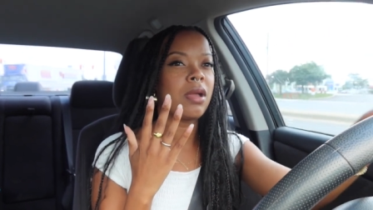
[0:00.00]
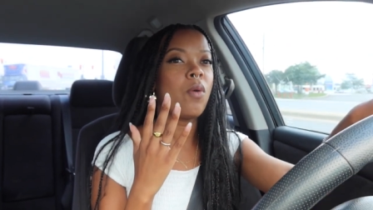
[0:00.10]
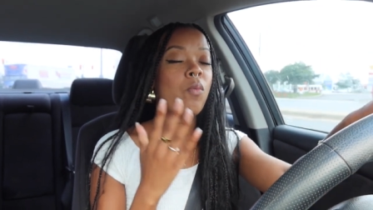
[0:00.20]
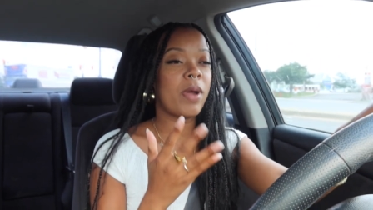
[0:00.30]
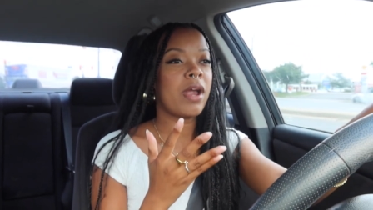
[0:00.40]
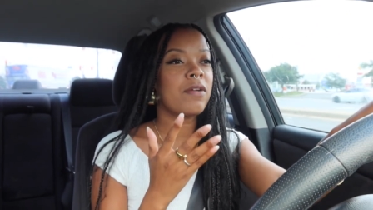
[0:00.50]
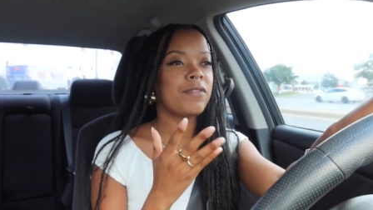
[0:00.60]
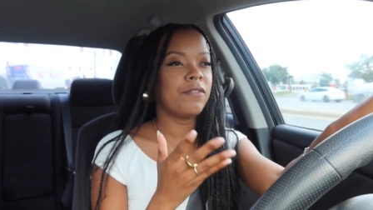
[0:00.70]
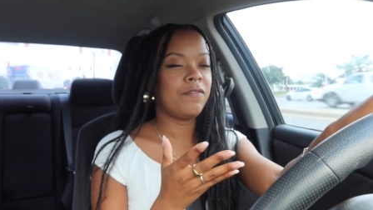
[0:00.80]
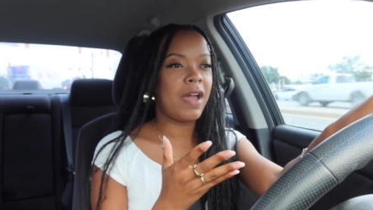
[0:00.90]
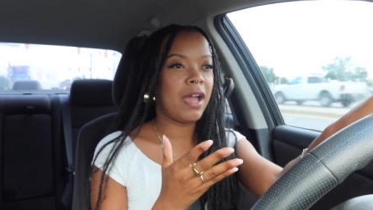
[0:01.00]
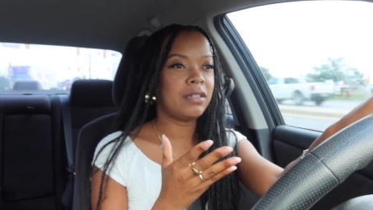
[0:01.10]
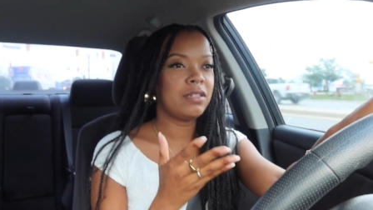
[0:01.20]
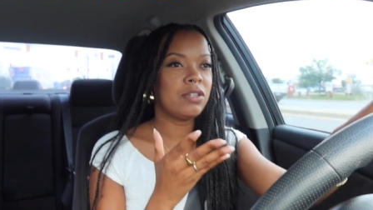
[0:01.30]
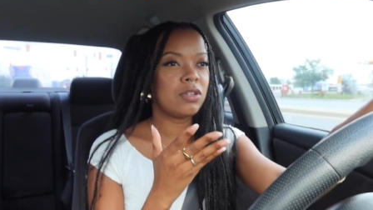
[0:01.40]
aware of the
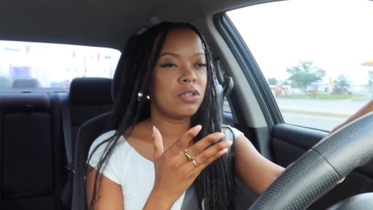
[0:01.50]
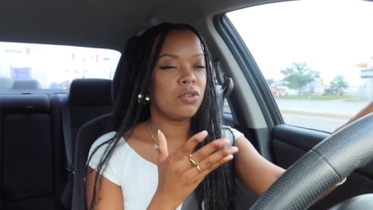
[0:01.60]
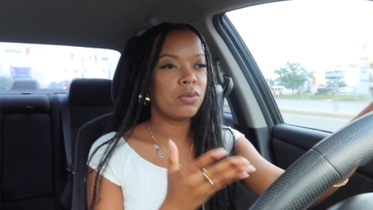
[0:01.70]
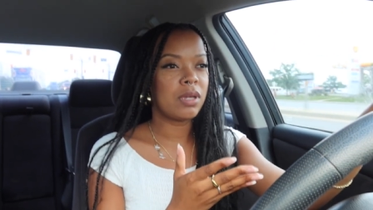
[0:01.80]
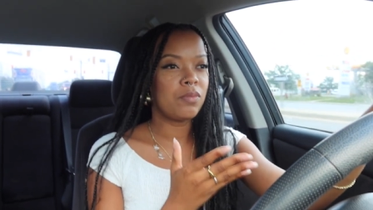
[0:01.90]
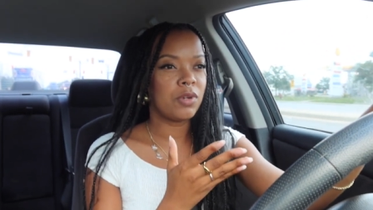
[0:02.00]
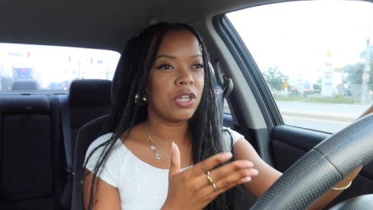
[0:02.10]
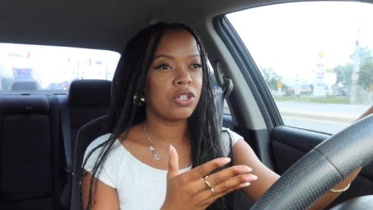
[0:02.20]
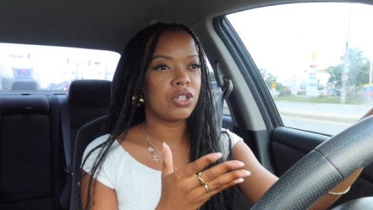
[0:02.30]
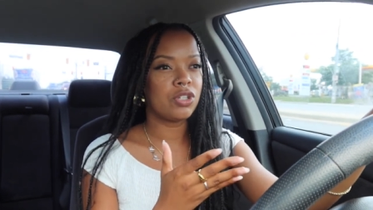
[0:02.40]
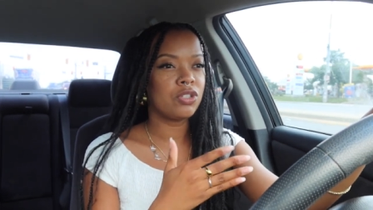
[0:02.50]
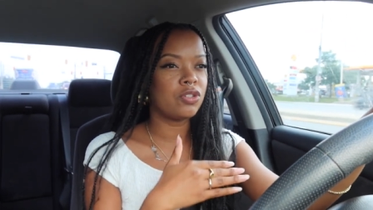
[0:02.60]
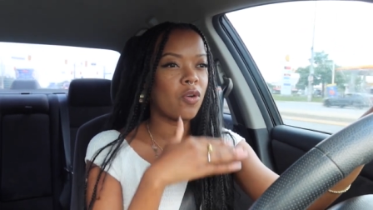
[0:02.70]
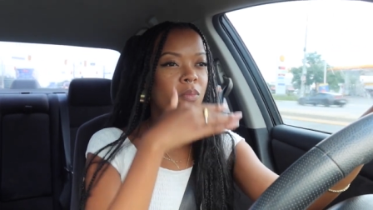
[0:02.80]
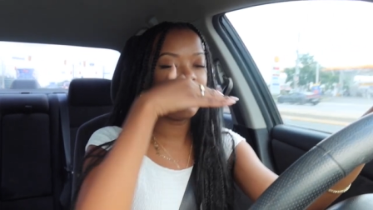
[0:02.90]
fact that you can reach
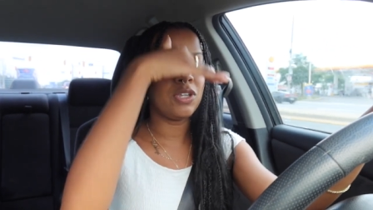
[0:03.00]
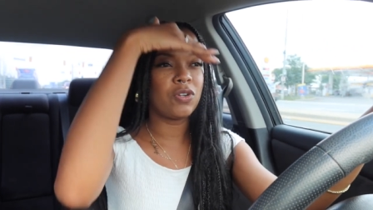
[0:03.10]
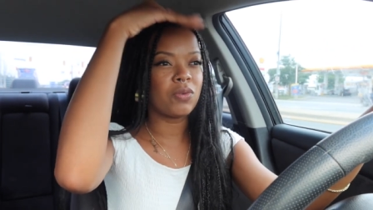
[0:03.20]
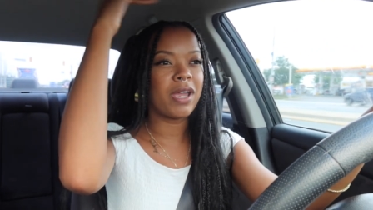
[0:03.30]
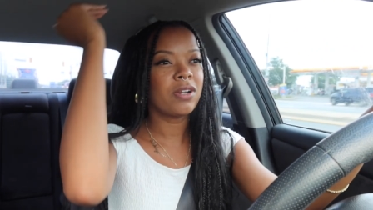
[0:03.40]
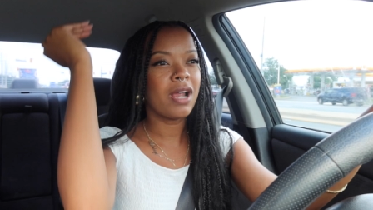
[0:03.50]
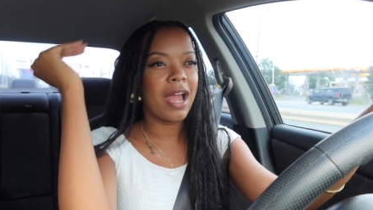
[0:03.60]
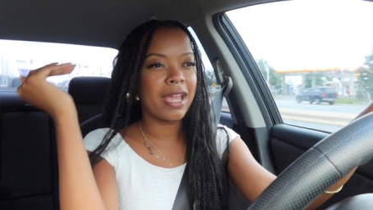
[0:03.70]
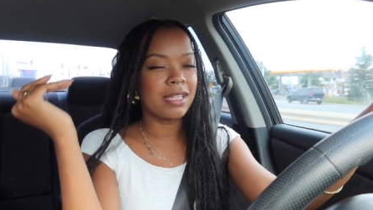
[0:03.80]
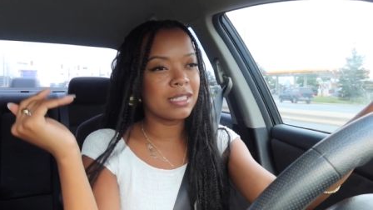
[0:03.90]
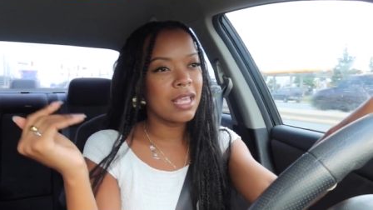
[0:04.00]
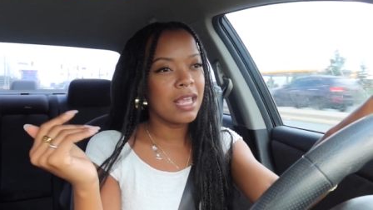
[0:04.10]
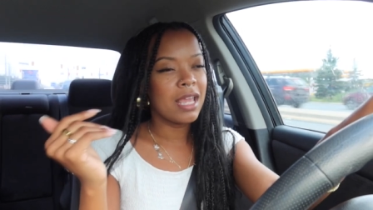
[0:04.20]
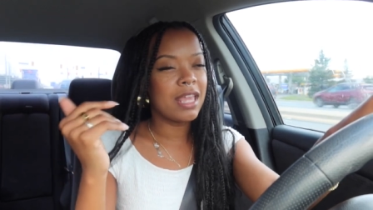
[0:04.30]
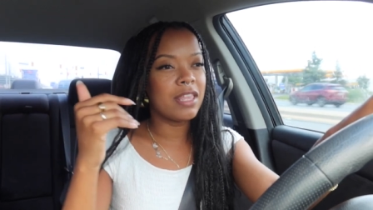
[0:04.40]
so many greater heights
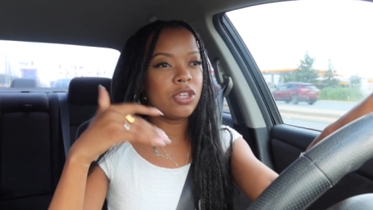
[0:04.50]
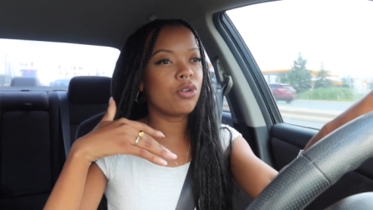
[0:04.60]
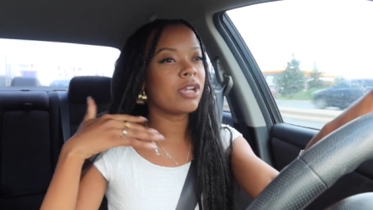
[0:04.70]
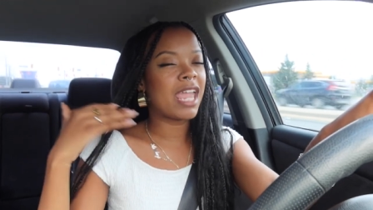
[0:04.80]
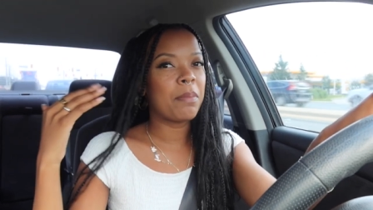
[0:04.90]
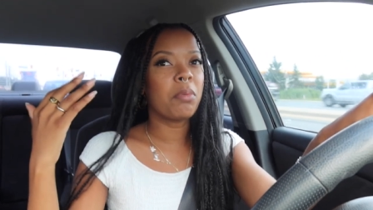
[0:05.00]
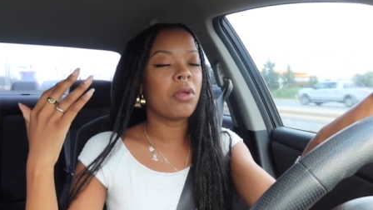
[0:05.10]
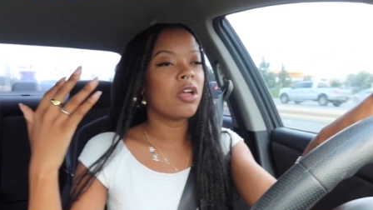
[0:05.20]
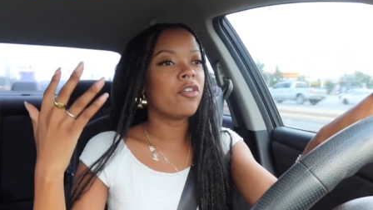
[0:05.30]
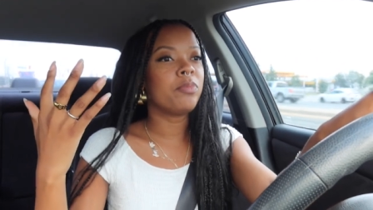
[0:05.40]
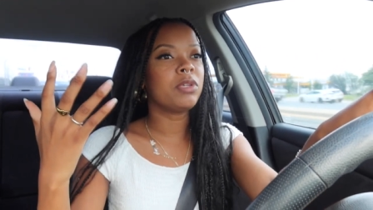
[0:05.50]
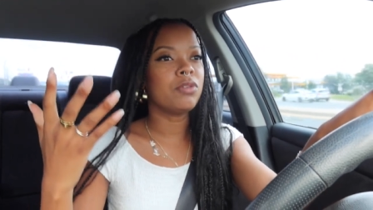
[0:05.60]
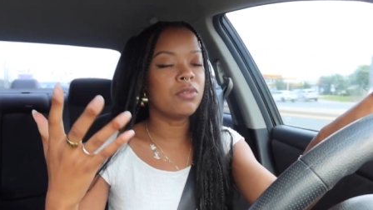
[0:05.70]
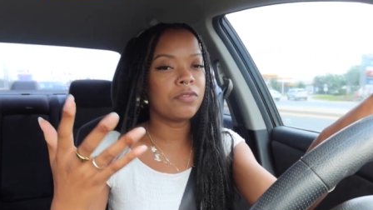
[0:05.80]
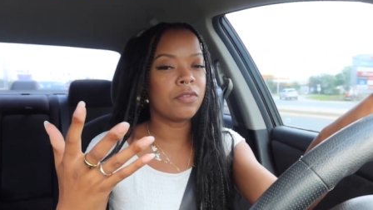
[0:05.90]
and that you are capable of
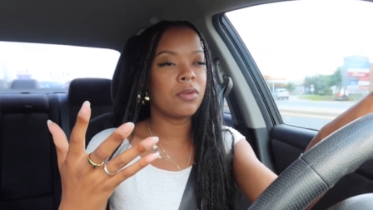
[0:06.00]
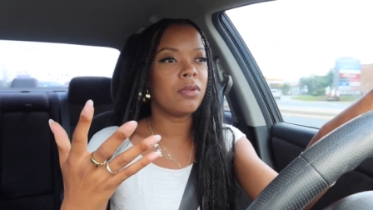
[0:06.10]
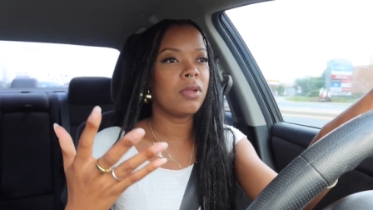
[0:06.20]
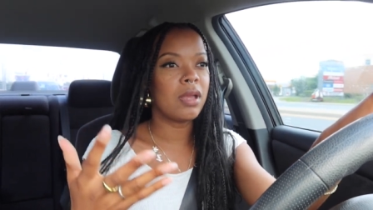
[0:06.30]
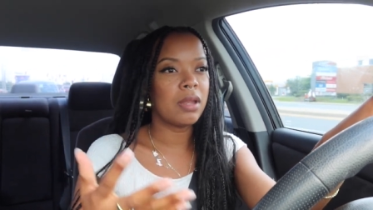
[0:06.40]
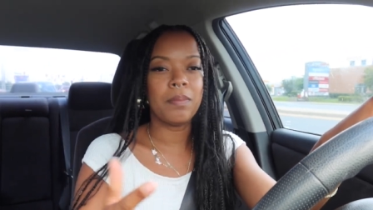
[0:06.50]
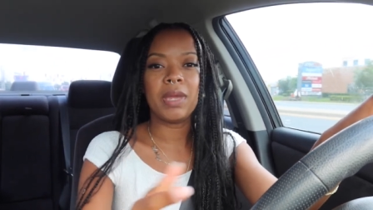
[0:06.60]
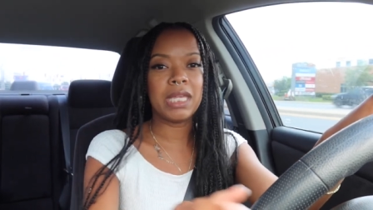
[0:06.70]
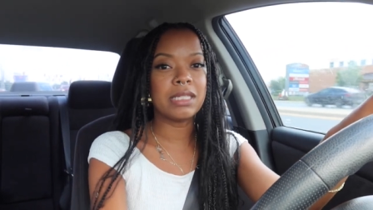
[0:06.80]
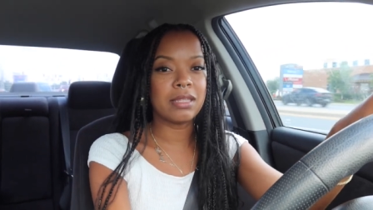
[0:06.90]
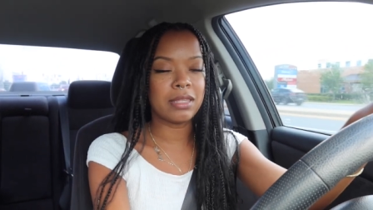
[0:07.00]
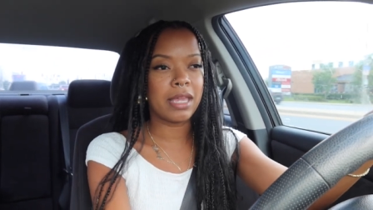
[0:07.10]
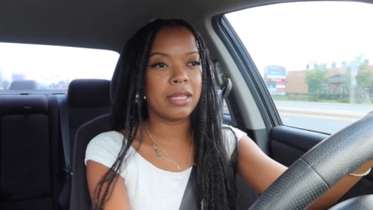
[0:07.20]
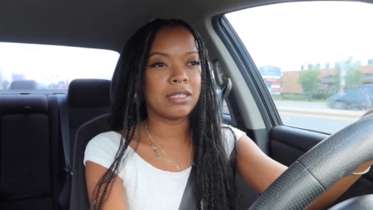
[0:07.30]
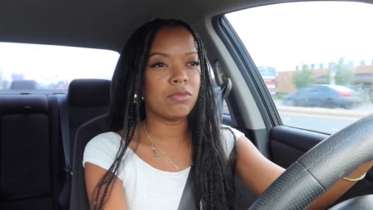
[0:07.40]
beautiful and amazing
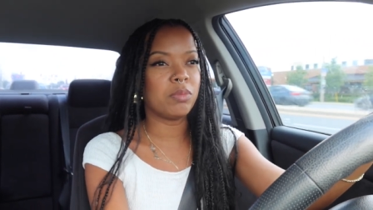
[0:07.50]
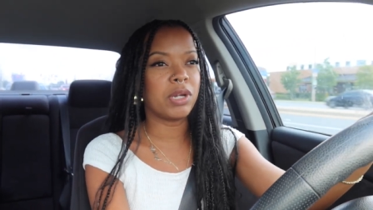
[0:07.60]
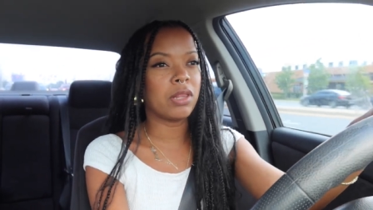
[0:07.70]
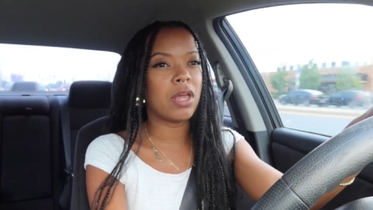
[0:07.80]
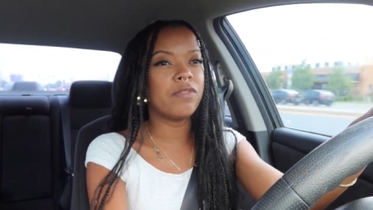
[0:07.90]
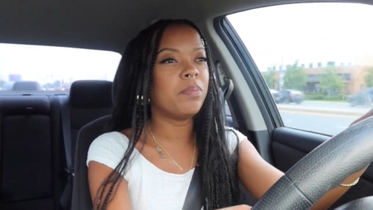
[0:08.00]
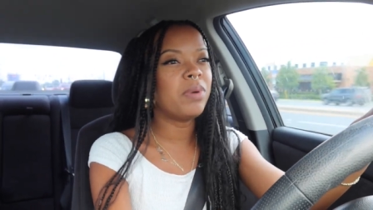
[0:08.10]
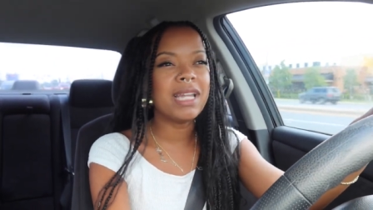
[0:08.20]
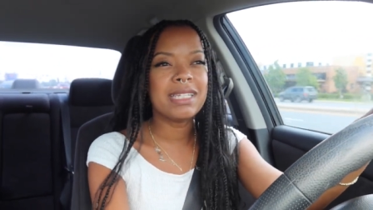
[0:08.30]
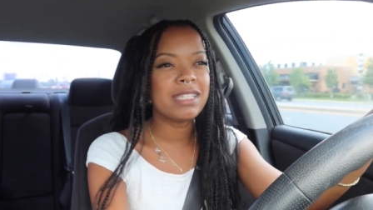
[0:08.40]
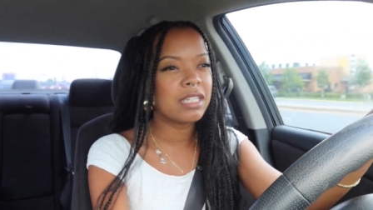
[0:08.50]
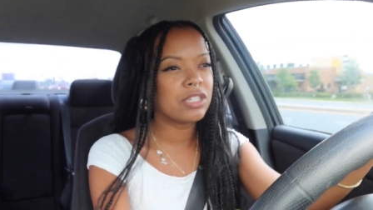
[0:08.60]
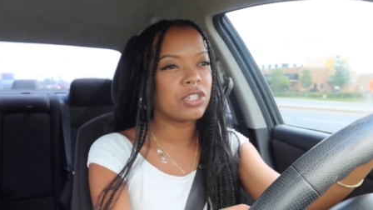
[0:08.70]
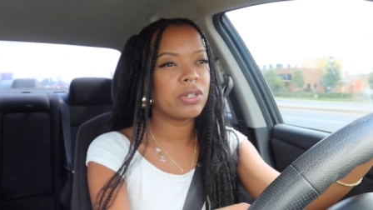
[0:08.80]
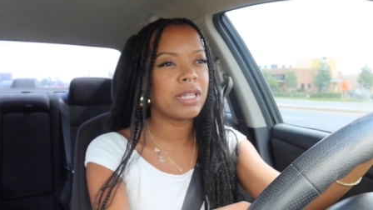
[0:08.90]
things that will bring a lot of abundance
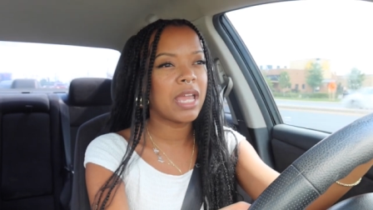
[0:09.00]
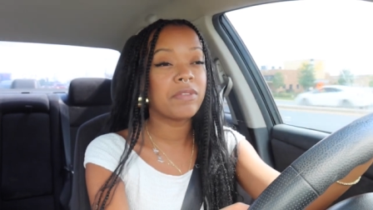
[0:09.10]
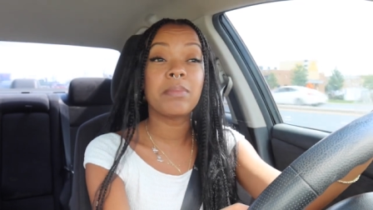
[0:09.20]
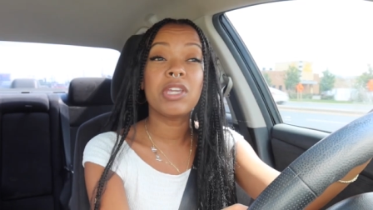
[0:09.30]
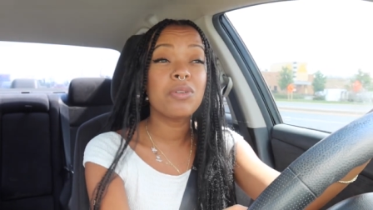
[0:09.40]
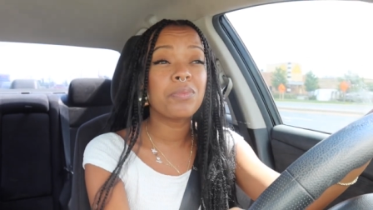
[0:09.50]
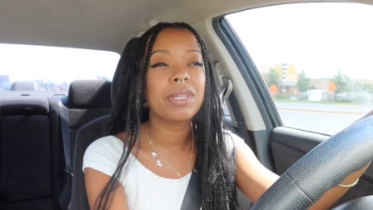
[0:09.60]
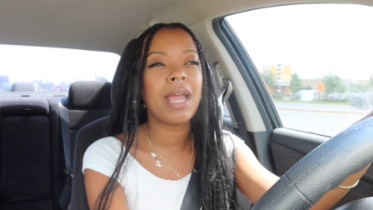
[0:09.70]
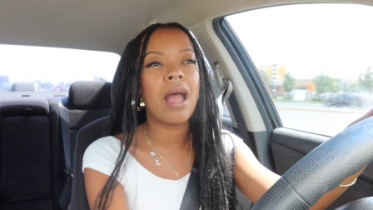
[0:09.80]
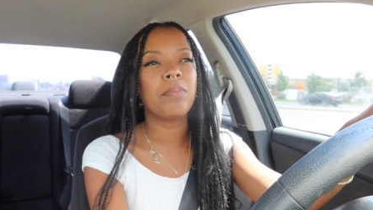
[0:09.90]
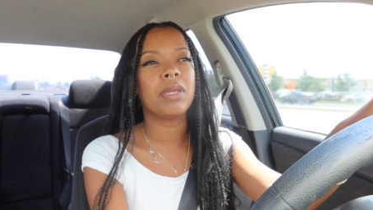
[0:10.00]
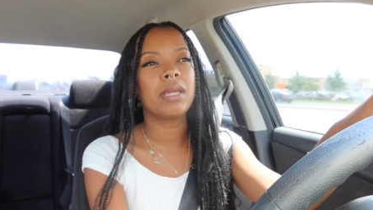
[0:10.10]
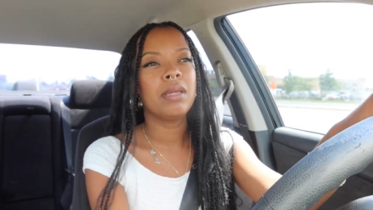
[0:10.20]
into your life and make you really happy.